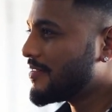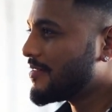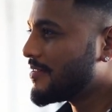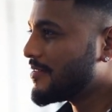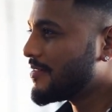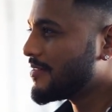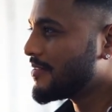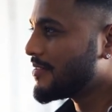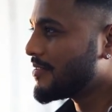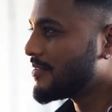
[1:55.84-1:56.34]

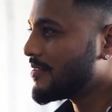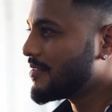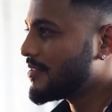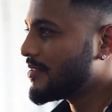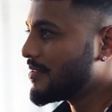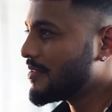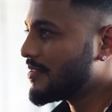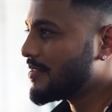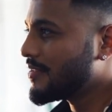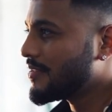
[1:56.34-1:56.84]

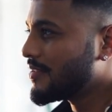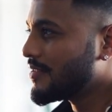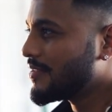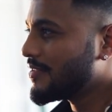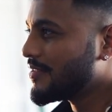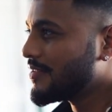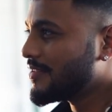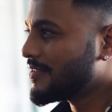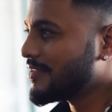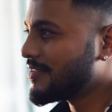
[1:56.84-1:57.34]

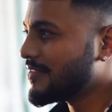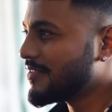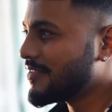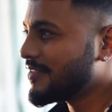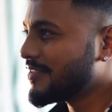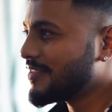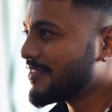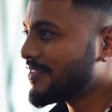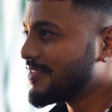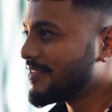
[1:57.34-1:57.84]

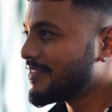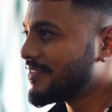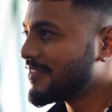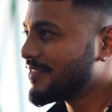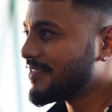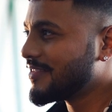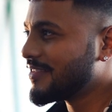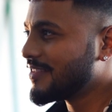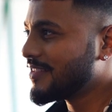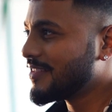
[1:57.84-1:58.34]

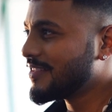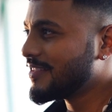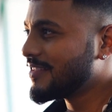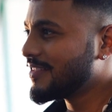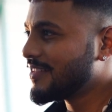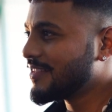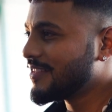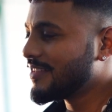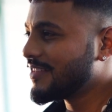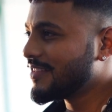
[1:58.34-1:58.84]

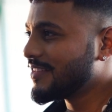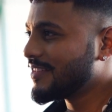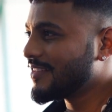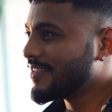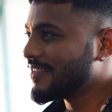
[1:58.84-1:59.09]
No one is speaking in this clip.